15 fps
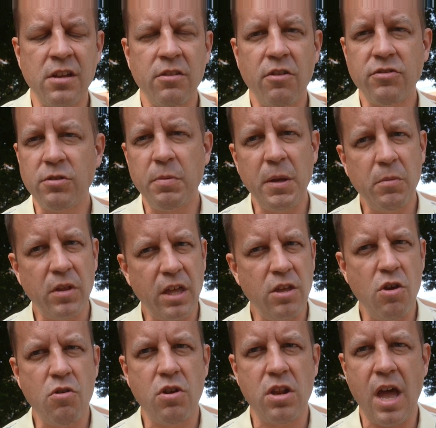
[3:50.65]
Those are people that
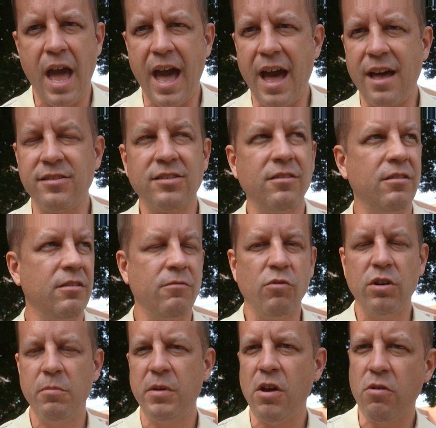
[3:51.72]
you could ask,
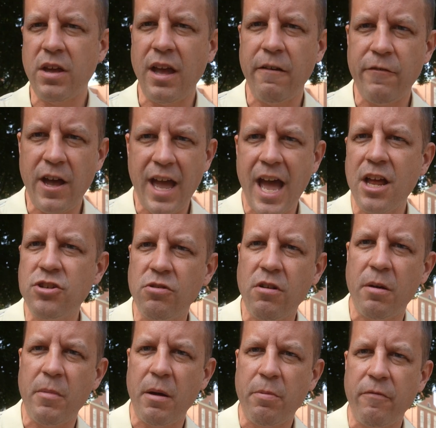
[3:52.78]
would it be okay if I add
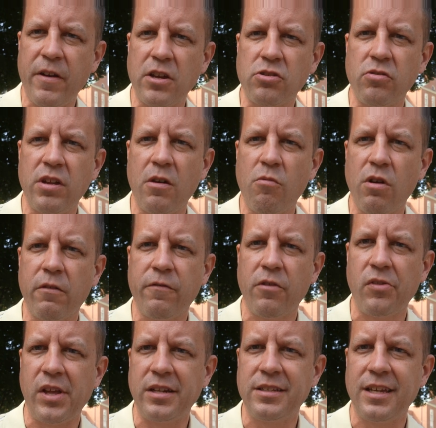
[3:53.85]
you on my professional network for
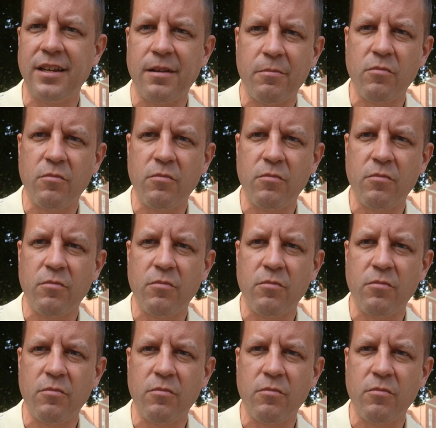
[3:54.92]
LinkedIn?